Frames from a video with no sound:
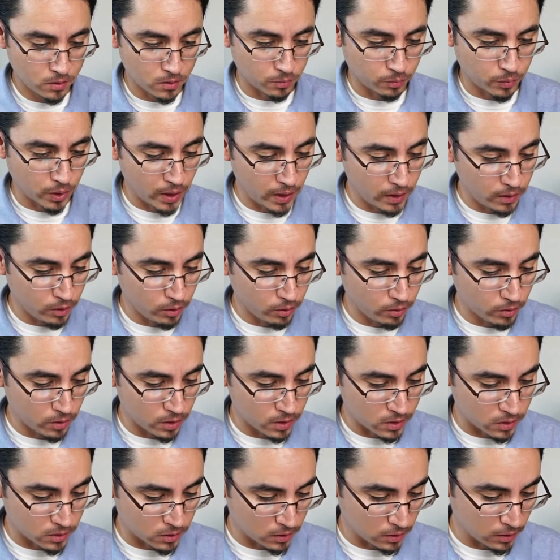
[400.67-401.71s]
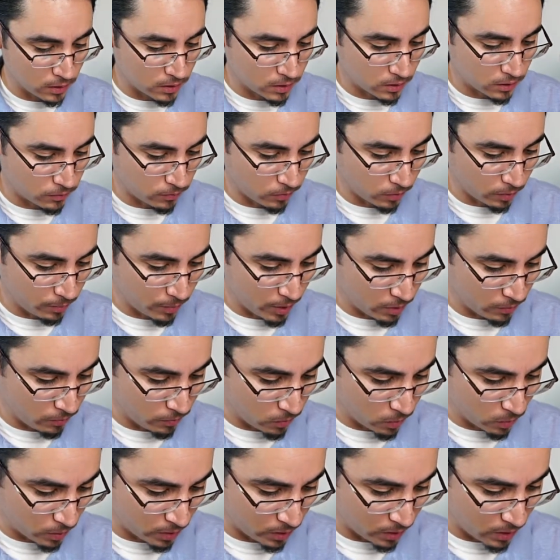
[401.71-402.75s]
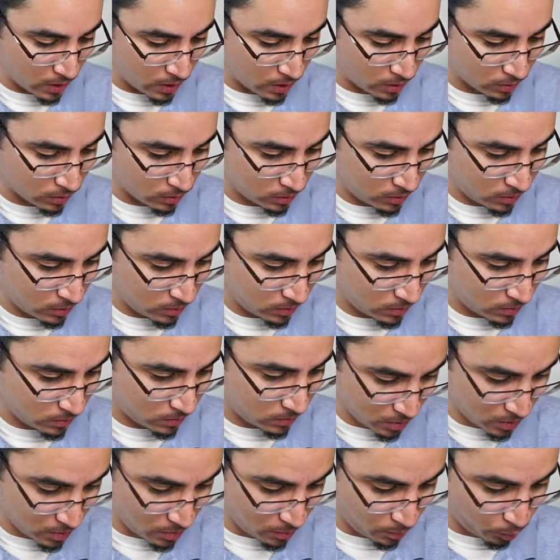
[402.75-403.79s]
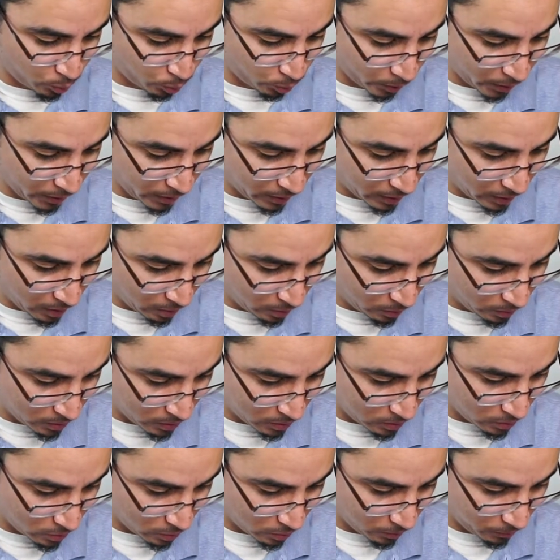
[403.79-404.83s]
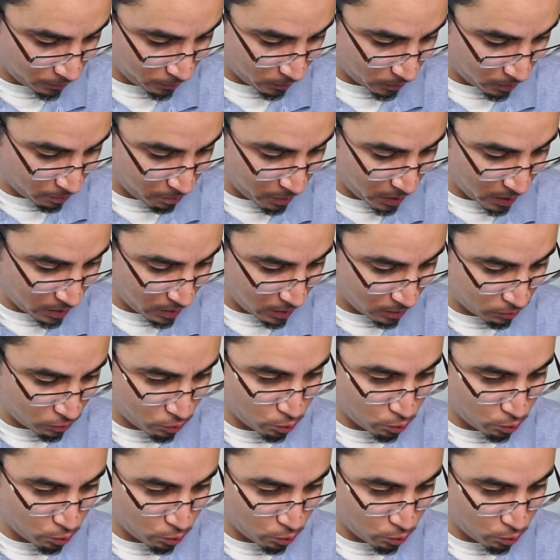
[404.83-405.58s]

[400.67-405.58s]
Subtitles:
Brand new, this is listed for about $40. Pre-owned, it's going for about